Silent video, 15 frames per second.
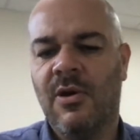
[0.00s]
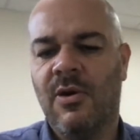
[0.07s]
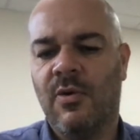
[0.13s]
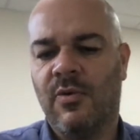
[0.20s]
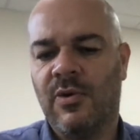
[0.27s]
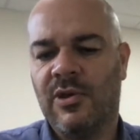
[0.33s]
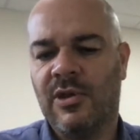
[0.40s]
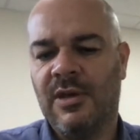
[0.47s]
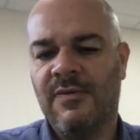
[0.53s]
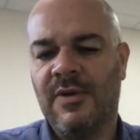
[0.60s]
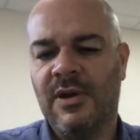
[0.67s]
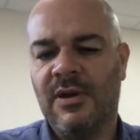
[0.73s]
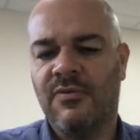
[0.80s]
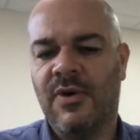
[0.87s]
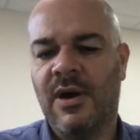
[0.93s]
or
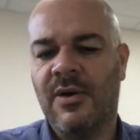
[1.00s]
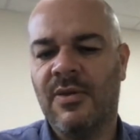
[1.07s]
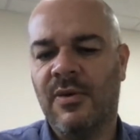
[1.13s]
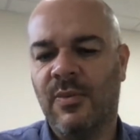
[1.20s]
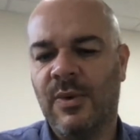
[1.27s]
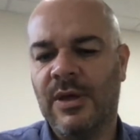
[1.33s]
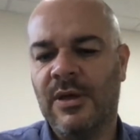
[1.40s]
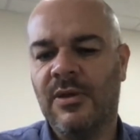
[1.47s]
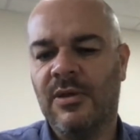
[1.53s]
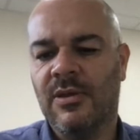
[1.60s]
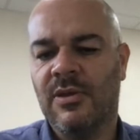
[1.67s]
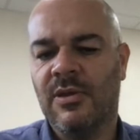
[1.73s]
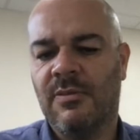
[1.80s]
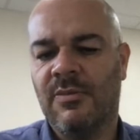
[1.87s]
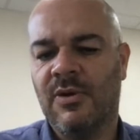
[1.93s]
receiving a drug that
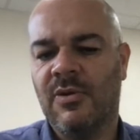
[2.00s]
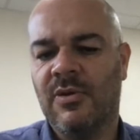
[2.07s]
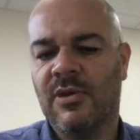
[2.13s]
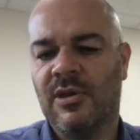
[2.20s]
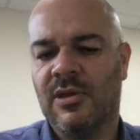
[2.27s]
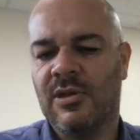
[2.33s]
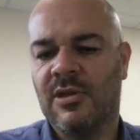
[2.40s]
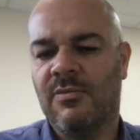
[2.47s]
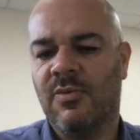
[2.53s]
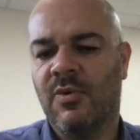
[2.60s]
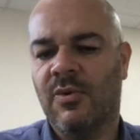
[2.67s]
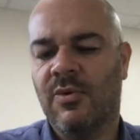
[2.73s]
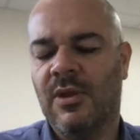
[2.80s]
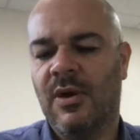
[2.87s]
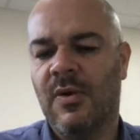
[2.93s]
weakens the immune system or